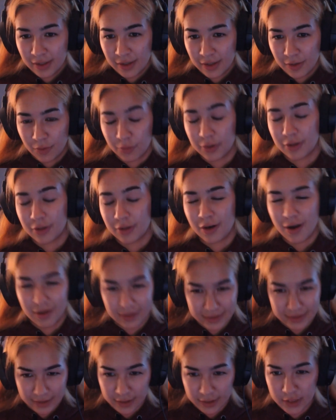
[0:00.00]
We are all
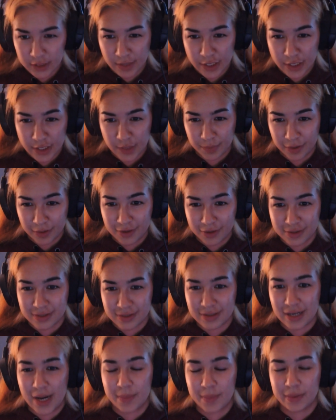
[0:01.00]
intelligent magic players.
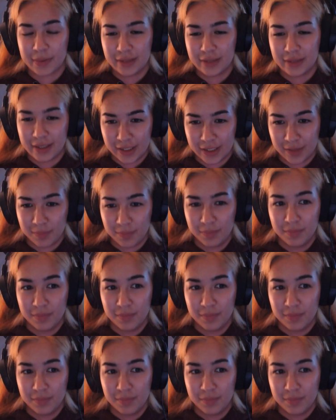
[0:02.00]
I'm going to let him